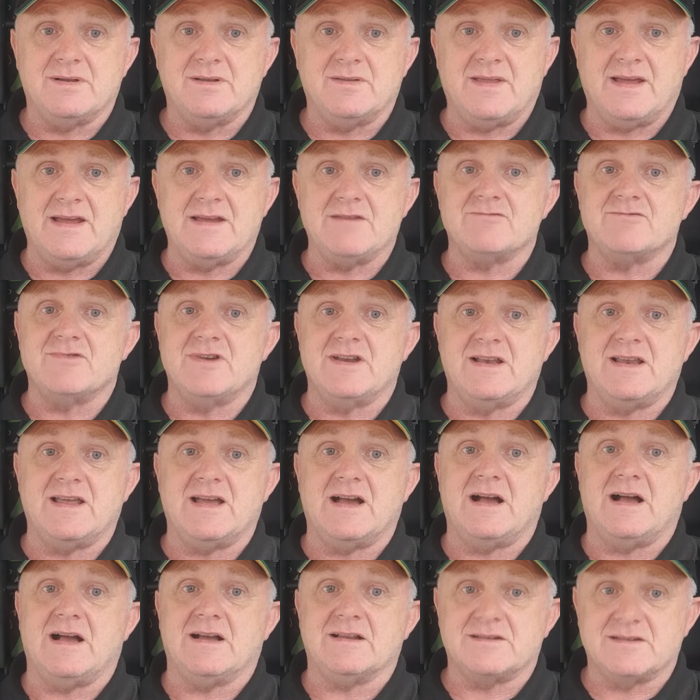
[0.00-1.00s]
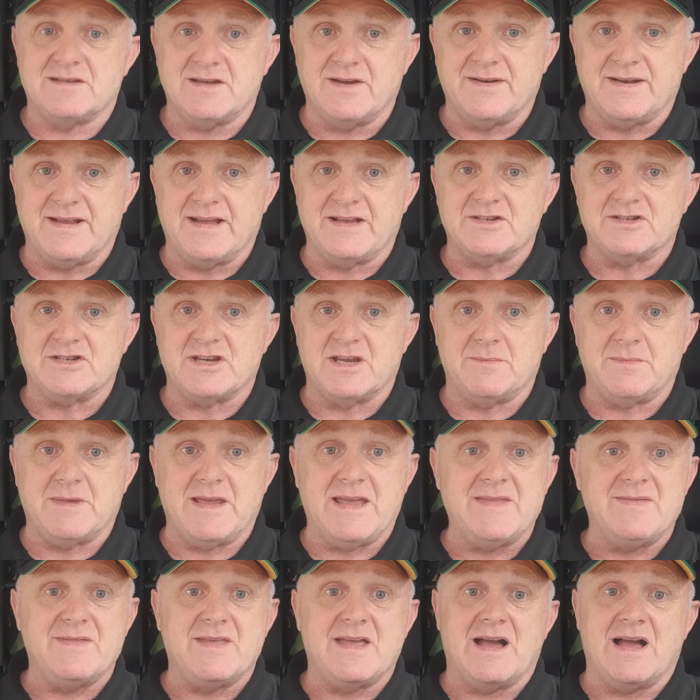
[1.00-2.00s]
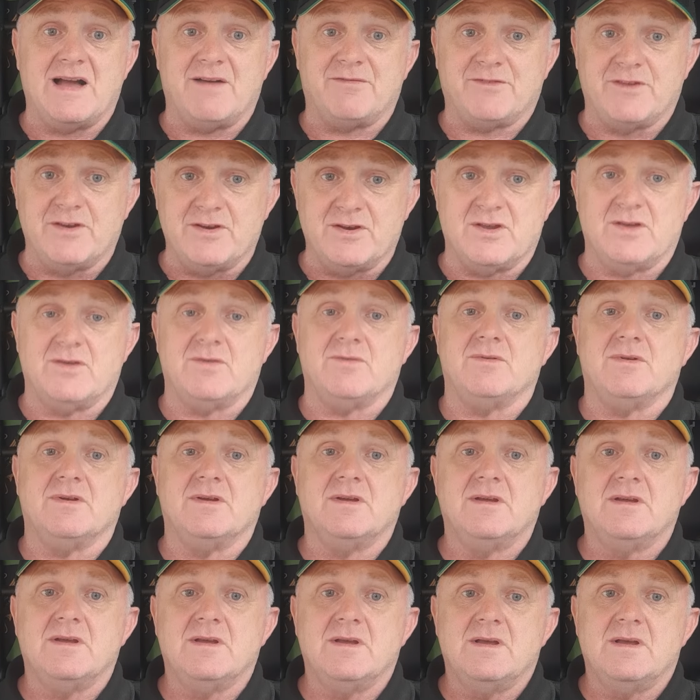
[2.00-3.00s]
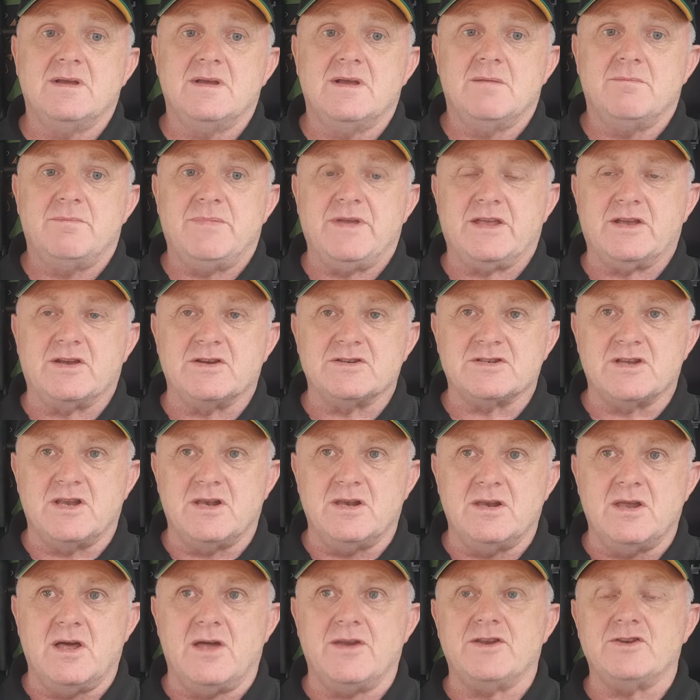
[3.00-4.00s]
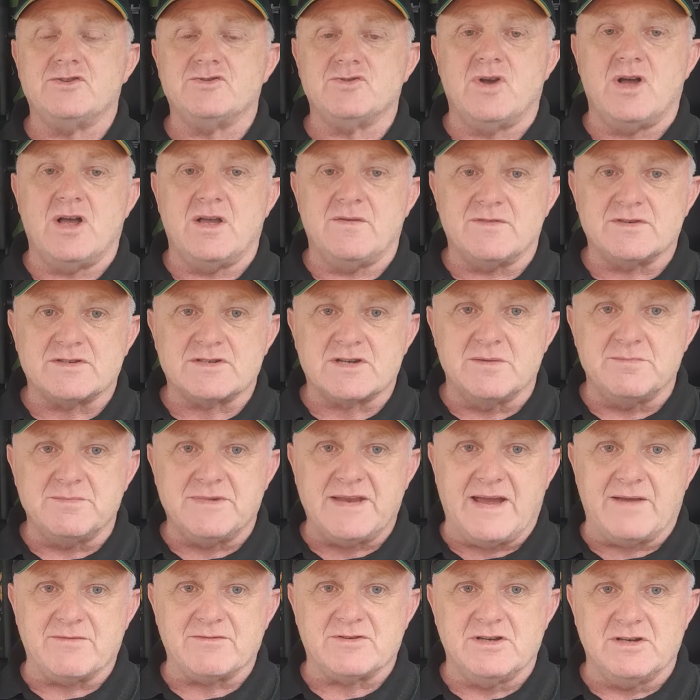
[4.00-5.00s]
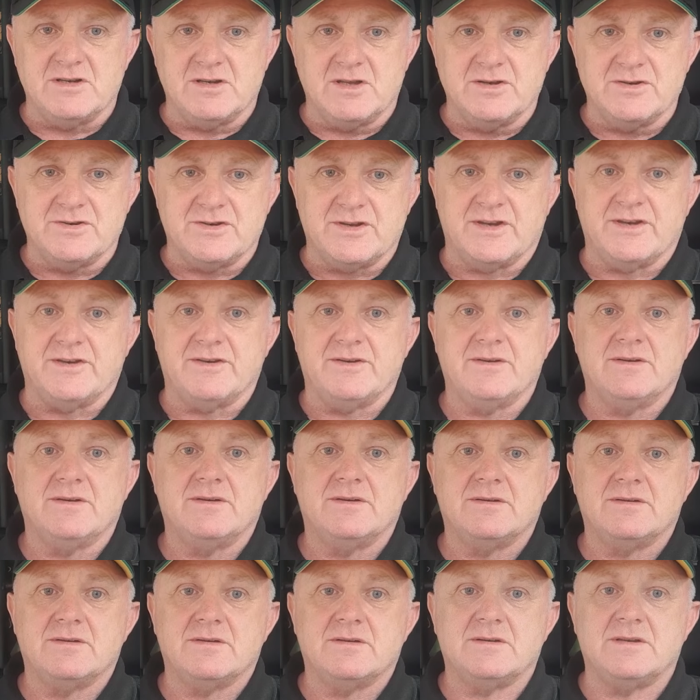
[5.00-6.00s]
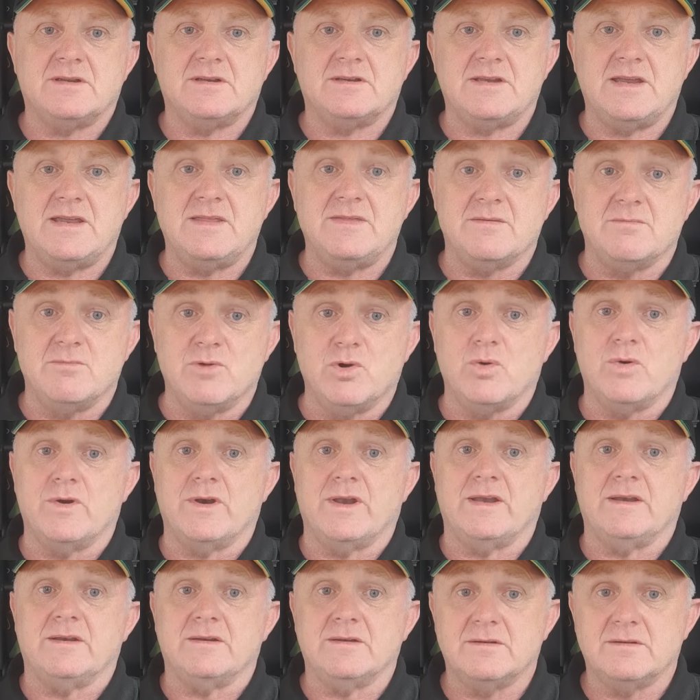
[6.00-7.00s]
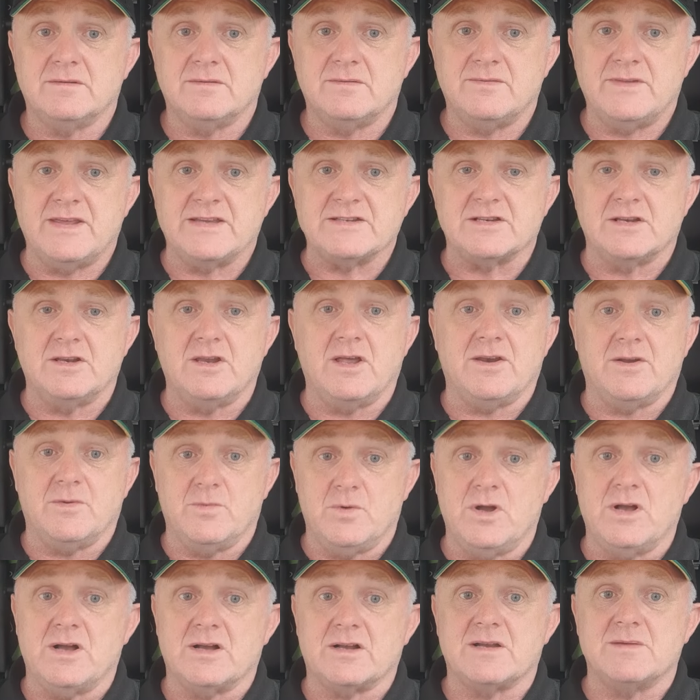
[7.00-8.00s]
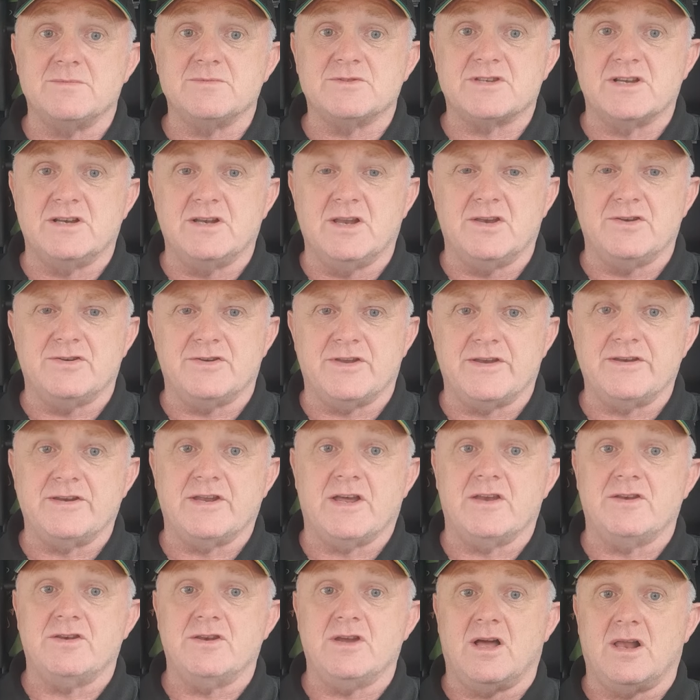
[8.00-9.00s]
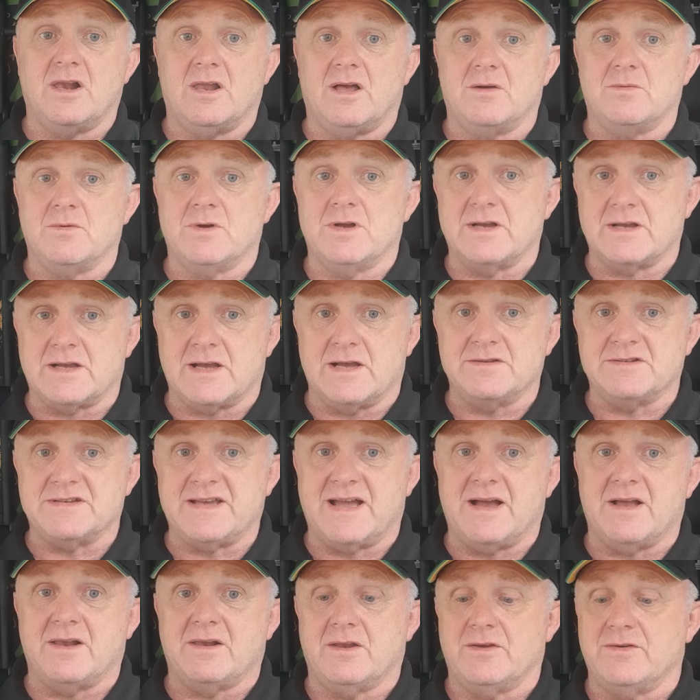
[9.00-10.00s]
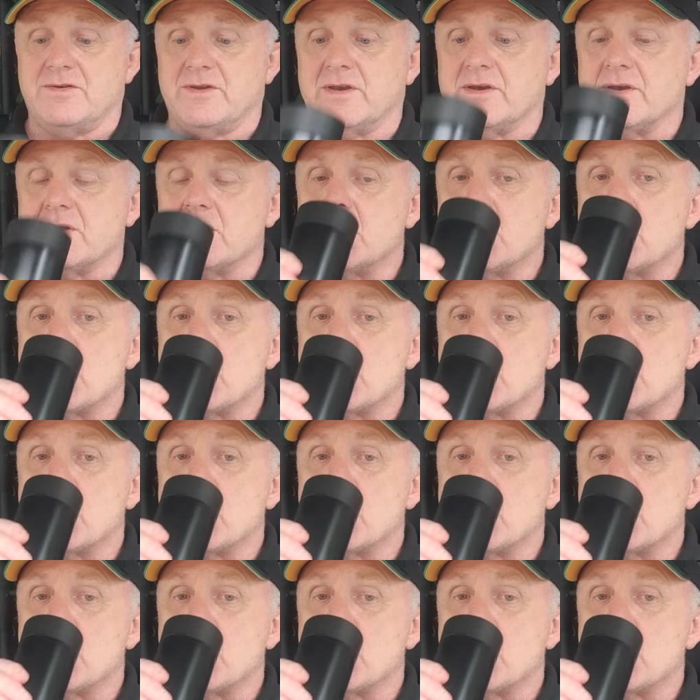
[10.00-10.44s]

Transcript: They really are going out cheap in the afternoon, because a lot of drivers come down to London in the morning. There's a lot of work comes to London, and not a lot of work goes out of London.